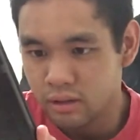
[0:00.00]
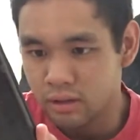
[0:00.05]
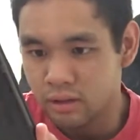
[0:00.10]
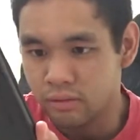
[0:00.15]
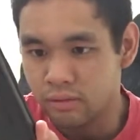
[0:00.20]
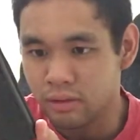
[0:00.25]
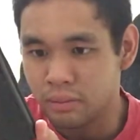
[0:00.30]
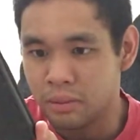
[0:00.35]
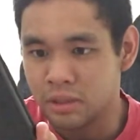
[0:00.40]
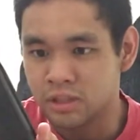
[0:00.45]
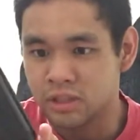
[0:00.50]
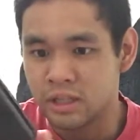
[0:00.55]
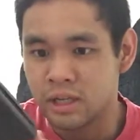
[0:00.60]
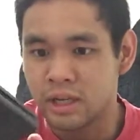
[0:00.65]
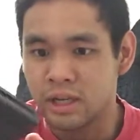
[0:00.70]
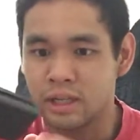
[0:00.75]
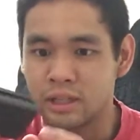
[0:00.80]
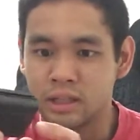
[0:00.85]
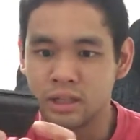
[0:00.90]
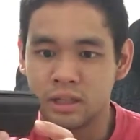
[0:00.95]
if I must
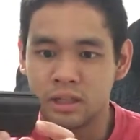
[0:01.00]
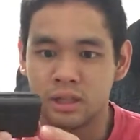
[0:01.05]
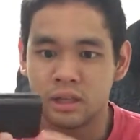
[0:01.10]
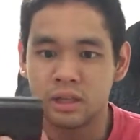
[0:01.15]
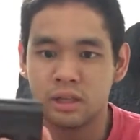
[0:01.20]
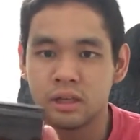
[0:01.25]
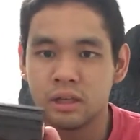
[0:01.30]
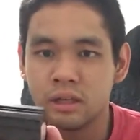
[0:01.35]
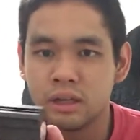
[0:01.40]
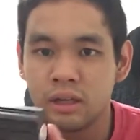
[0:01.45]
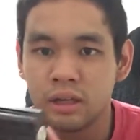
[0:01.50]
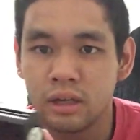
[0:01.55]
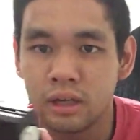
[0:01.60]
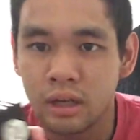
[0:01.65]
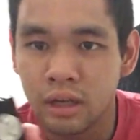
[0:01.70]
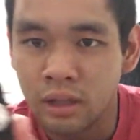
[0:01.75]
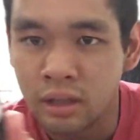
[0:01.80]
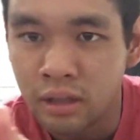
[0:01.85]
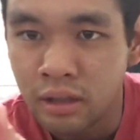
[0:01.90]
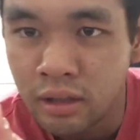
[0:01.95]
add.
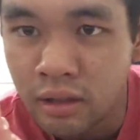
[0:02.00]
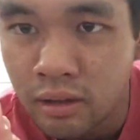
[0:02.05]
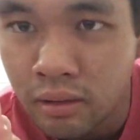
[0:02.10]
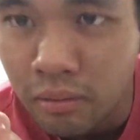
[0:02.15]
And